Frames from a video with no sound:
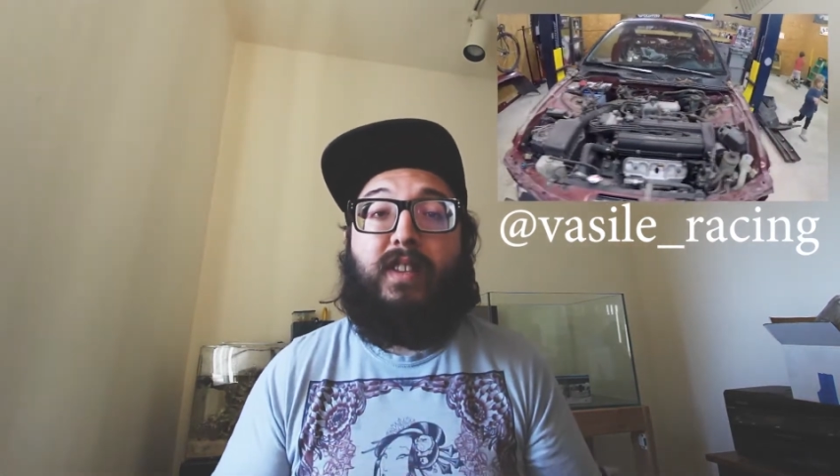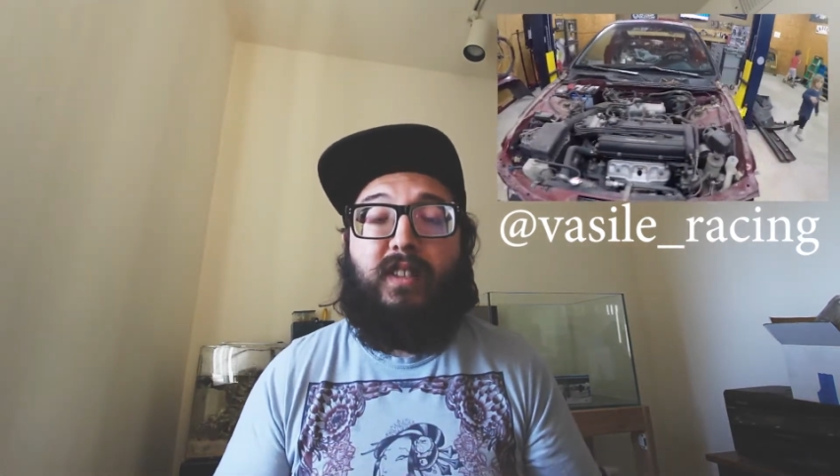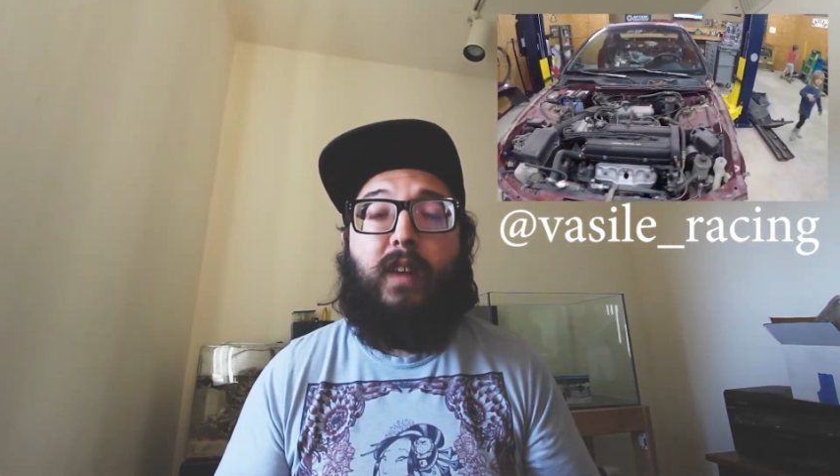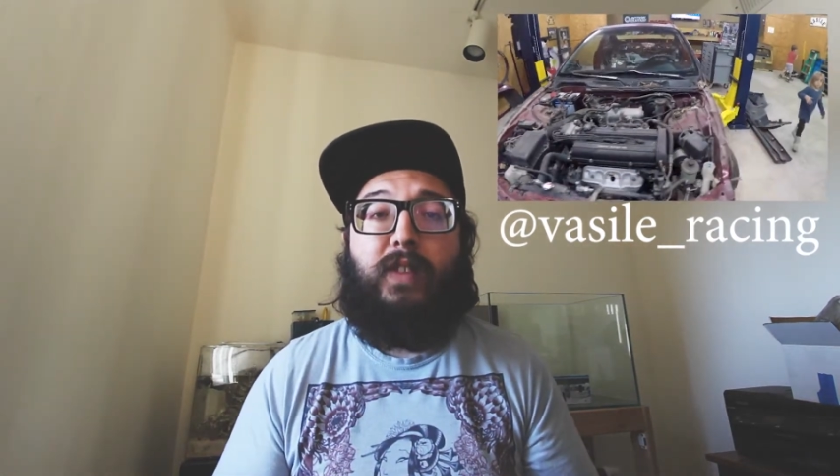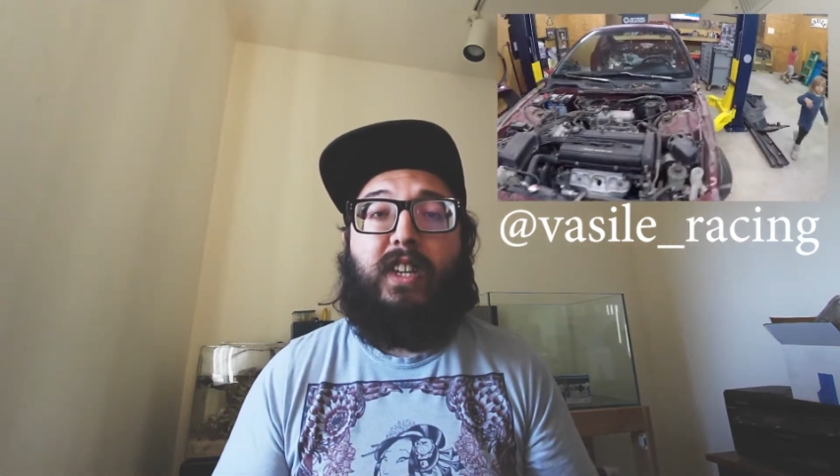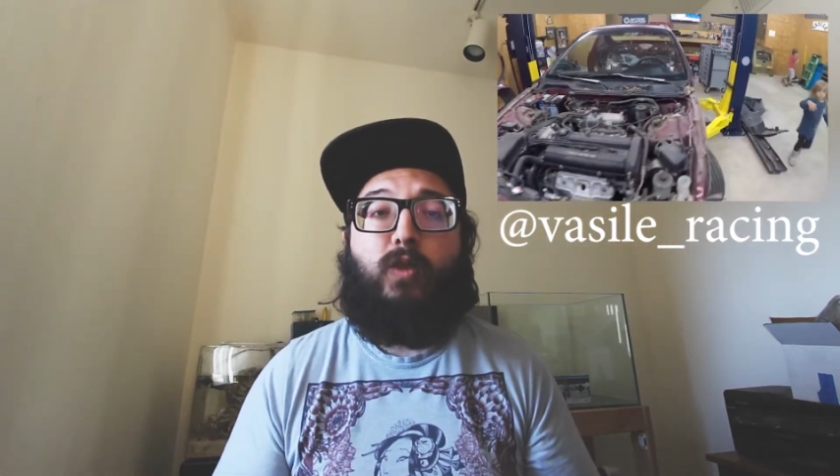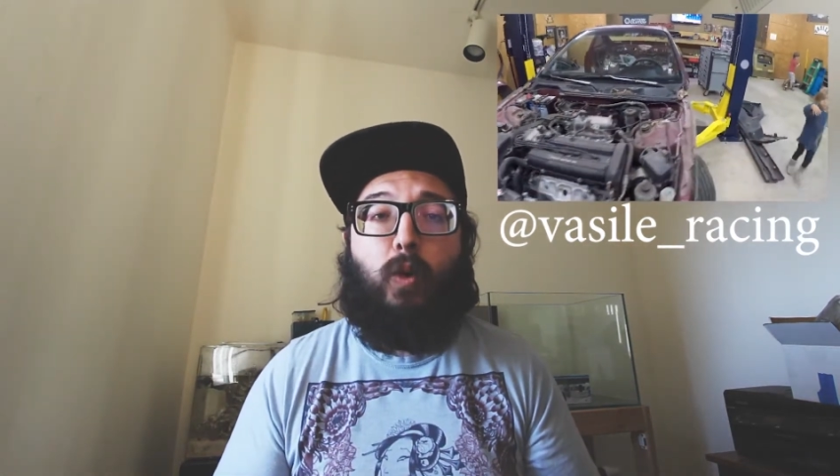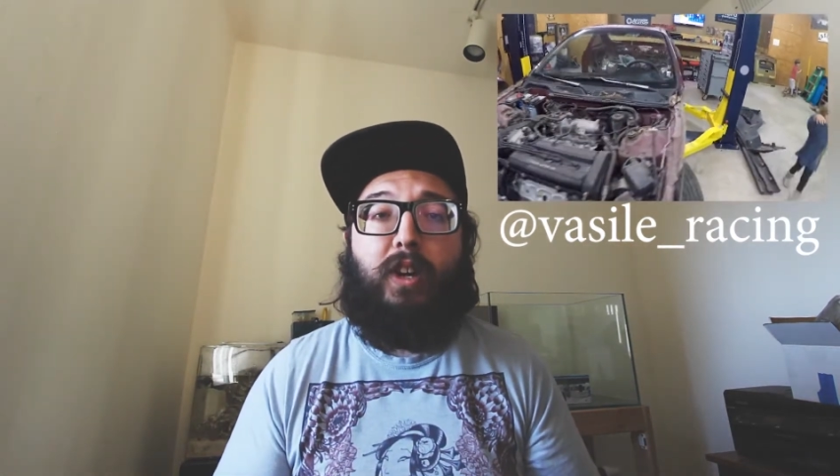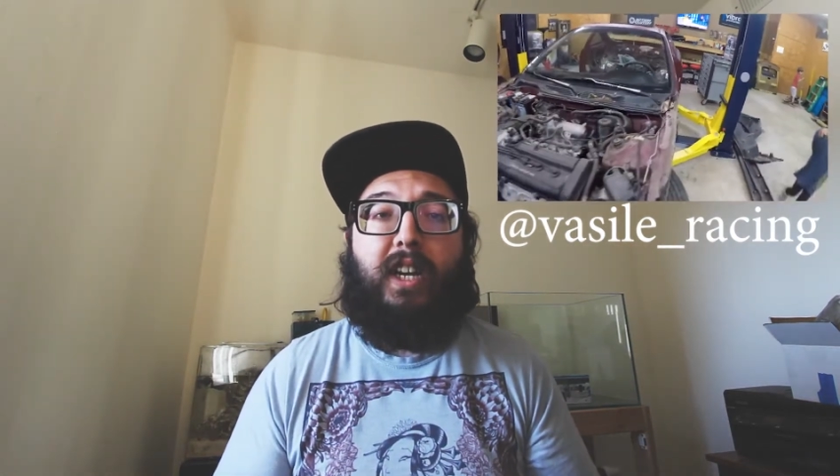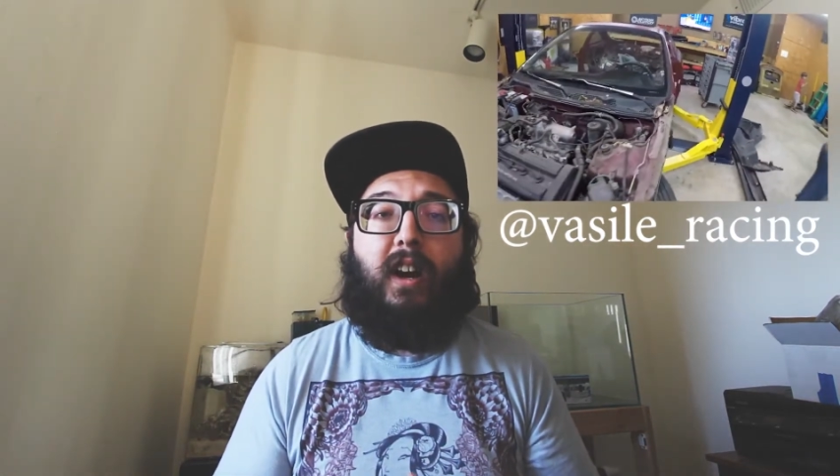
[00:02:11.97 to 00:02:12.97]
stuff that he's
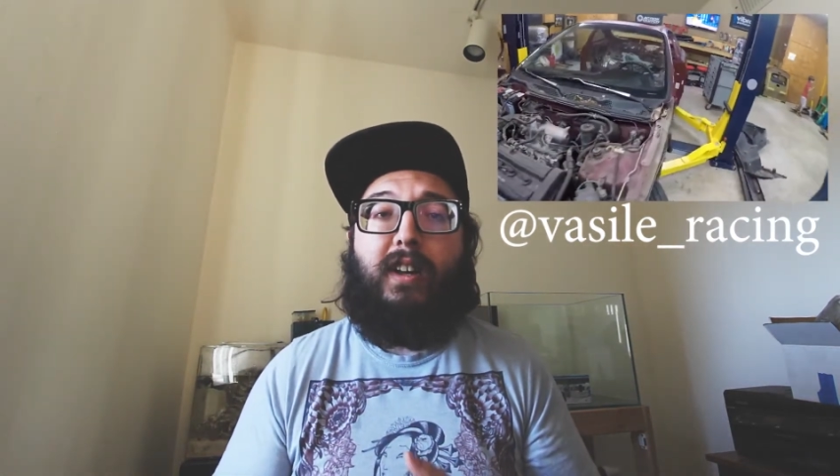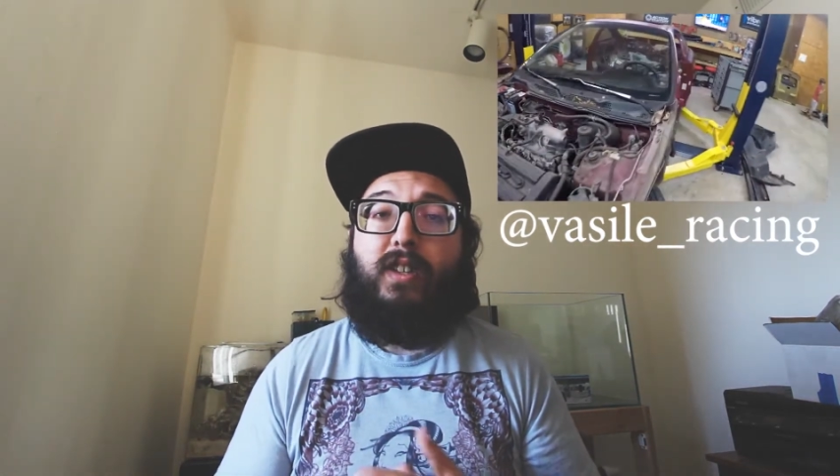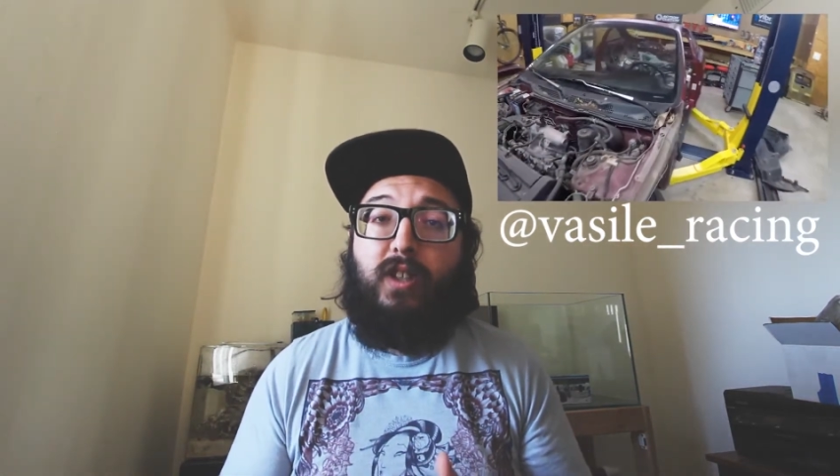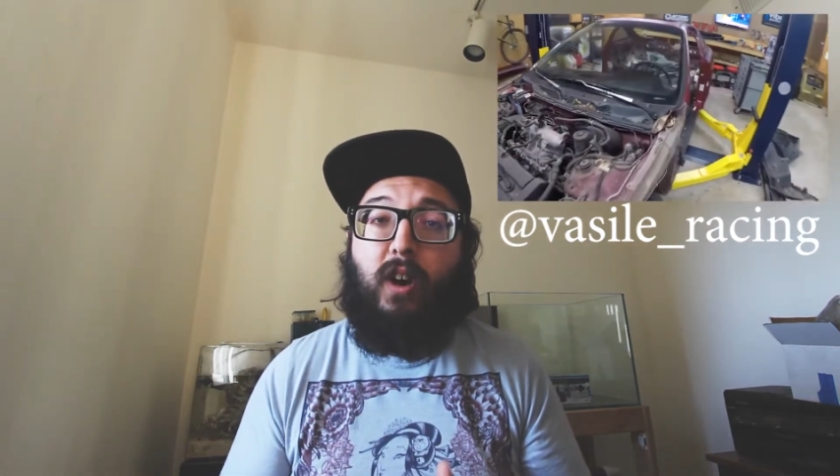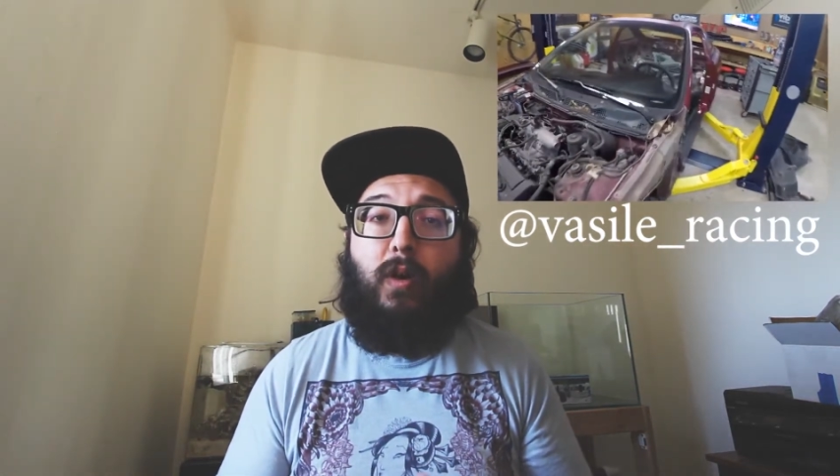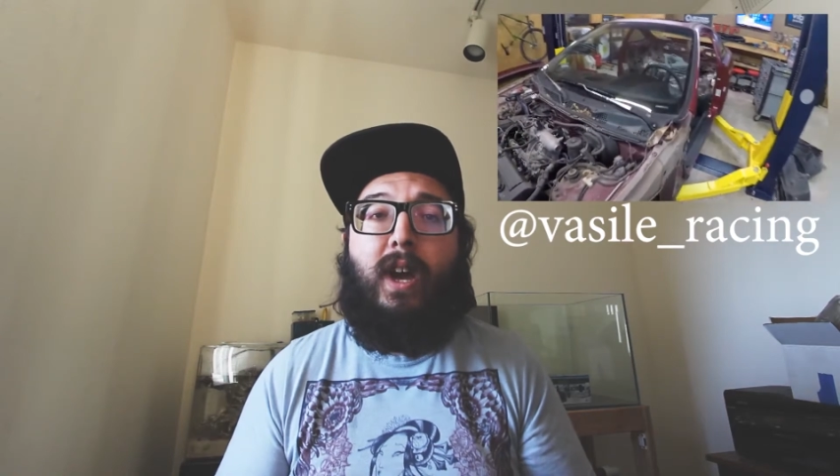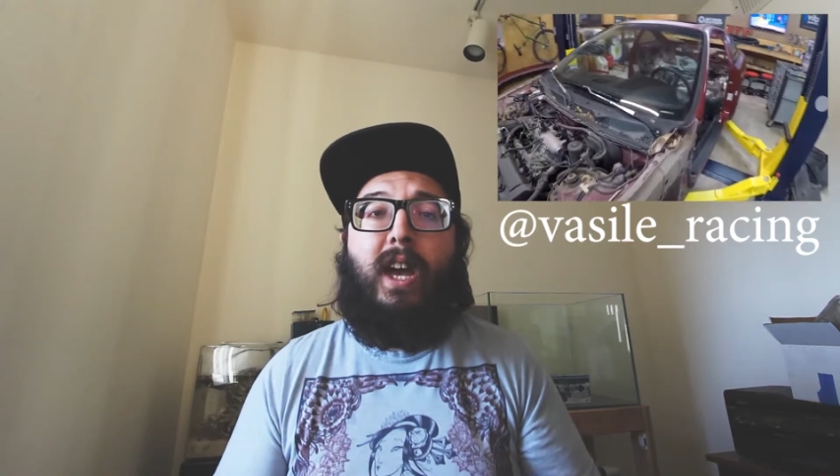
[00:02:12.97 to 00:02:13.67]
working on. So